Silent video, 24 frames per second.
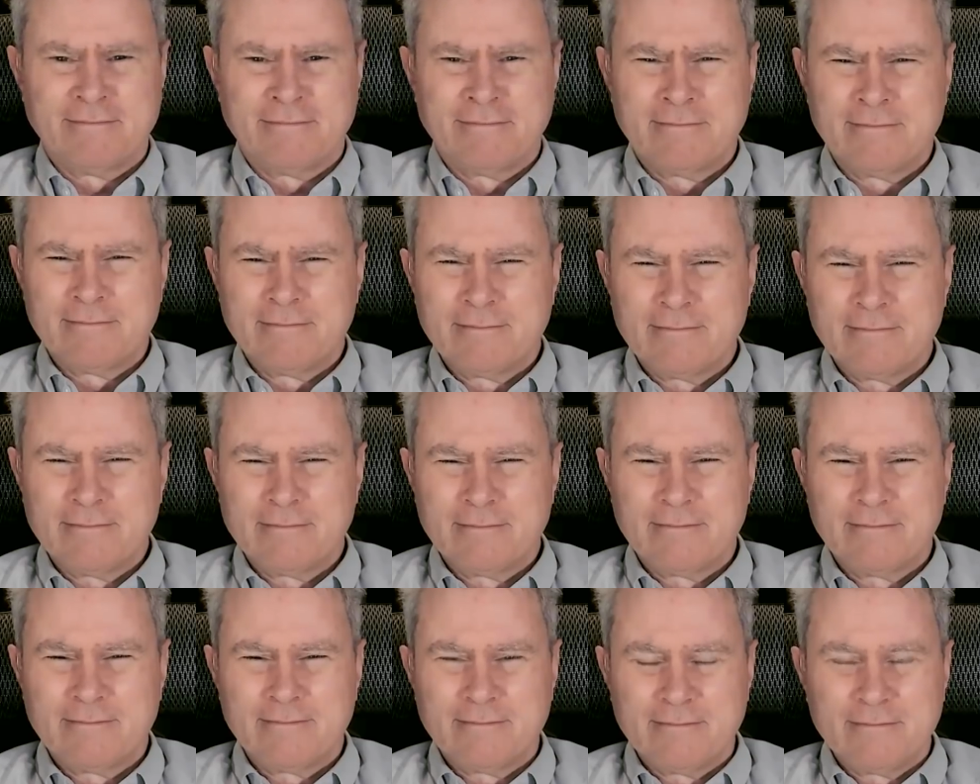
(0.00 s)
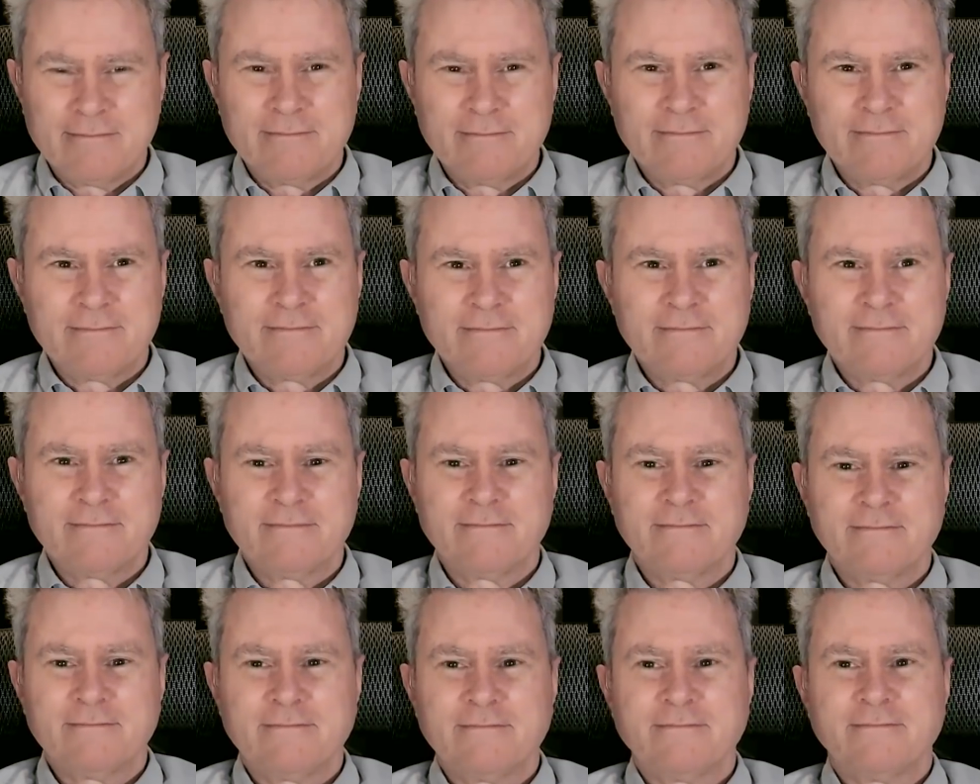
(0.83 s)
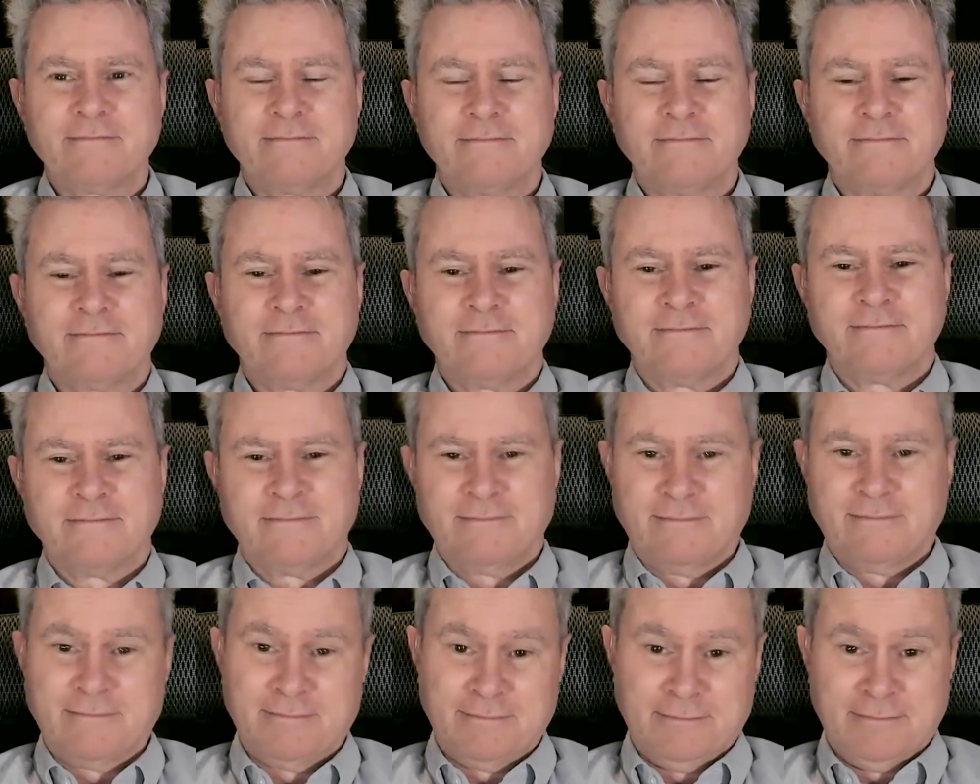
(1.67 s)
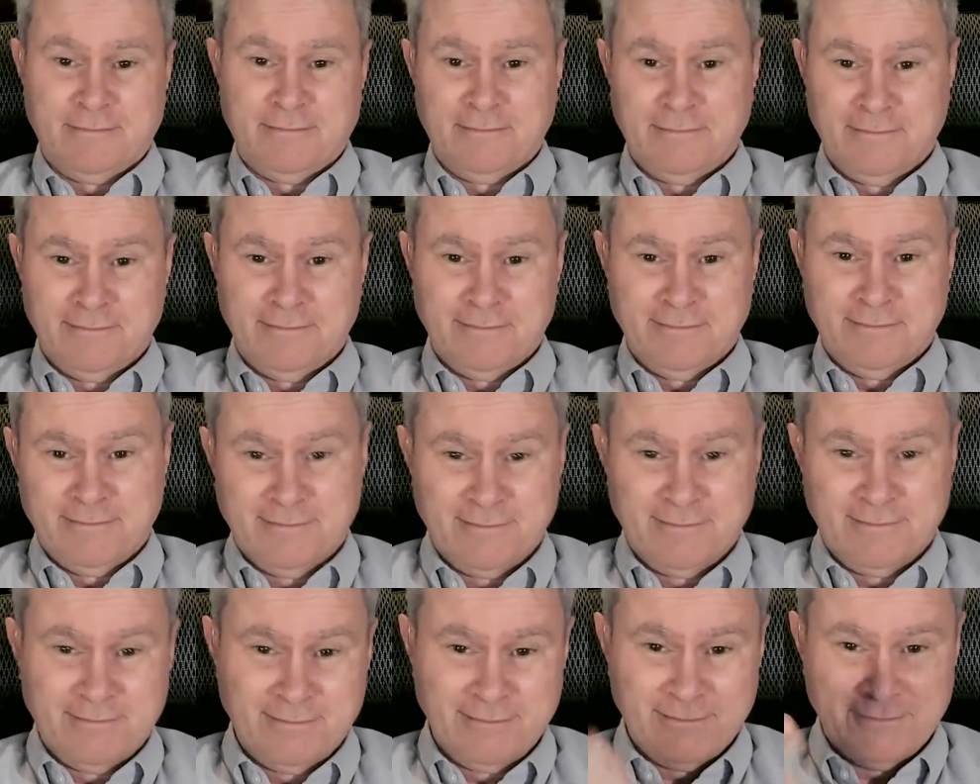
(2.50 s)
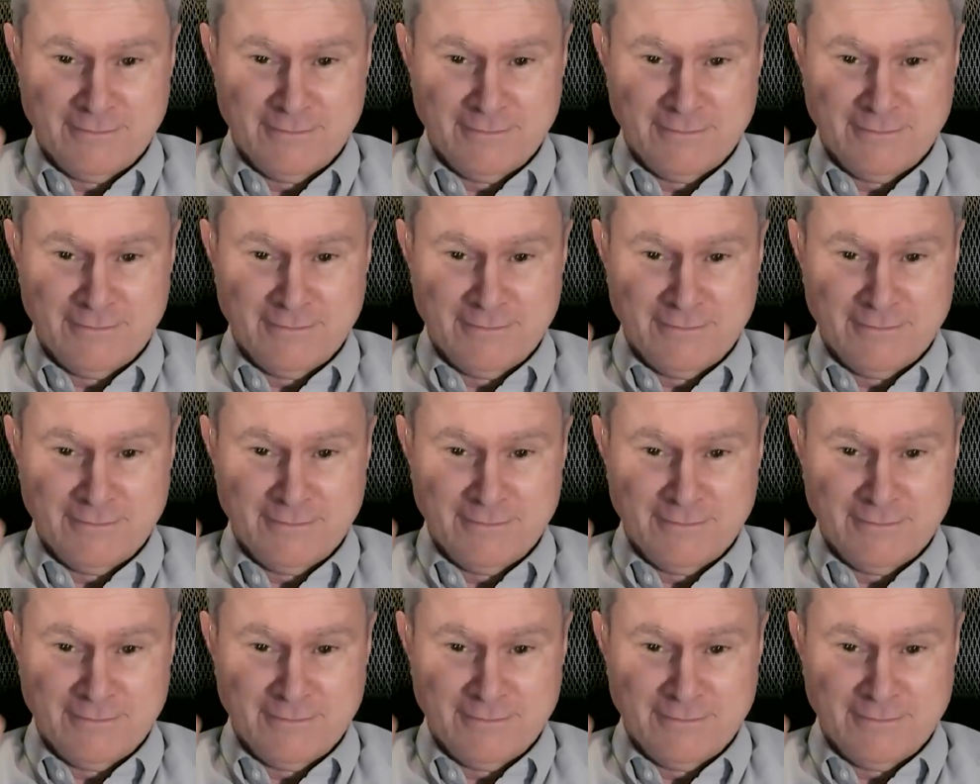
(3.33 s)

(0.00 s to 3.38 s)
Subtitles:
The person shown says nothing.